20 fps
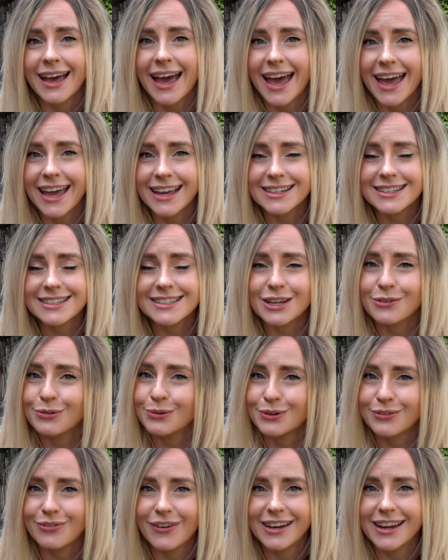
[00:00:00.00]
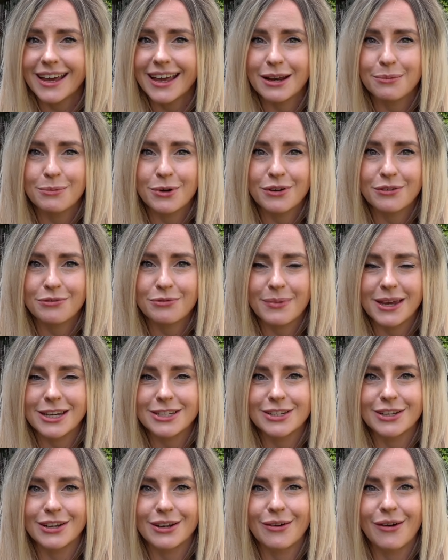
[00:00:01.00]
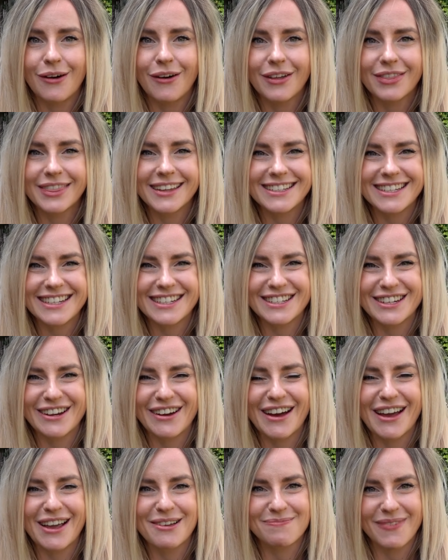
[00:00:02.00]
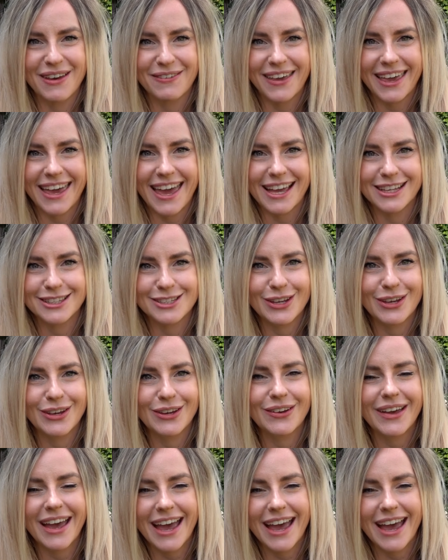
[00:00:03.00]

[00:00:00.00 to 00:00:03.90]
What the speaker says: And if you want to find out any more information on the DJI Mavic Air 2,